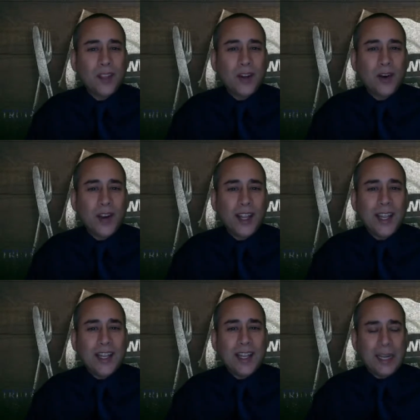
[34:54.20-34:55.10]
All right.
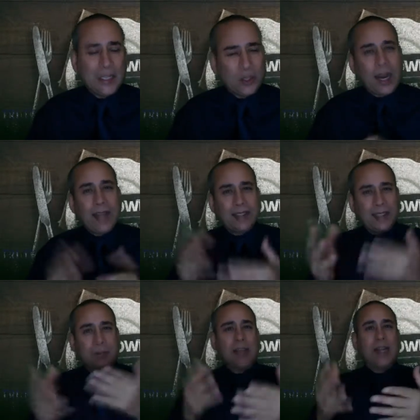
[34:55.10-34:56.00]
So it kind of
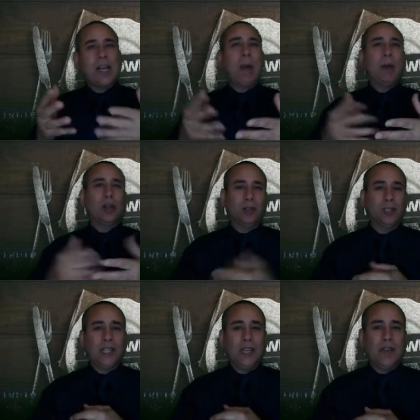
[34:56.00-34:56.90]
seems kind of comical
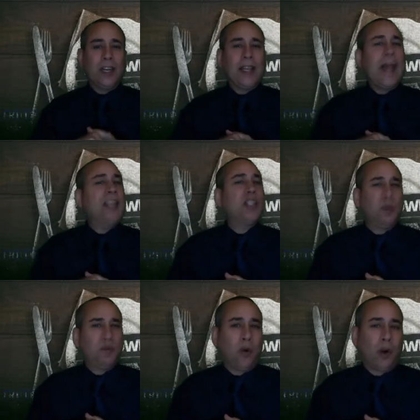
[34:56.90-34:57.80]
if you didn't catch it
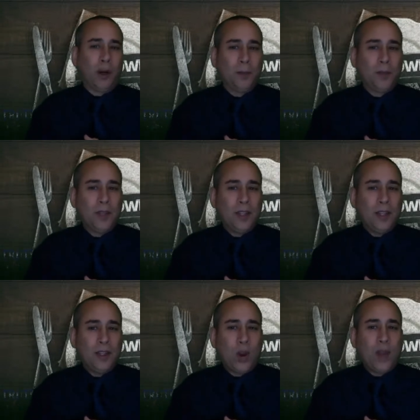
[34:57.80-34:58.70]
before,
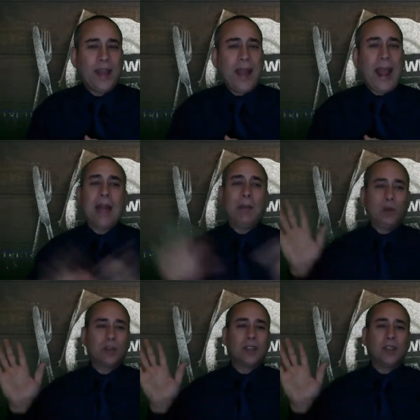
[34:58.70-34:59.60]
knowing that
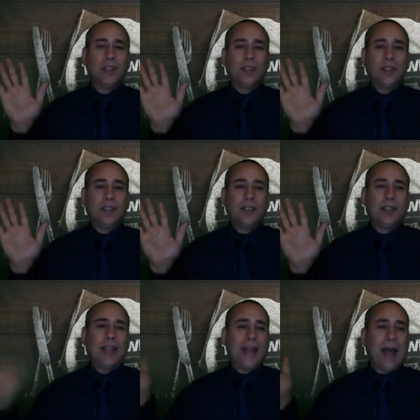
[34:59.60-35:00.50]
animals
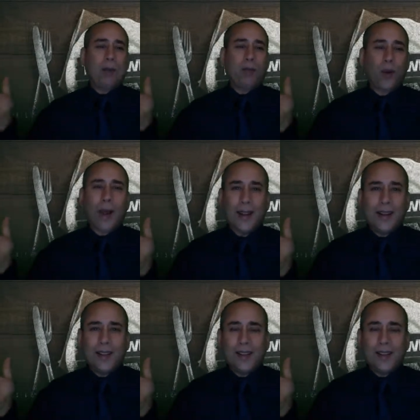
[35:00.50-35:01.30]
cannot pray and they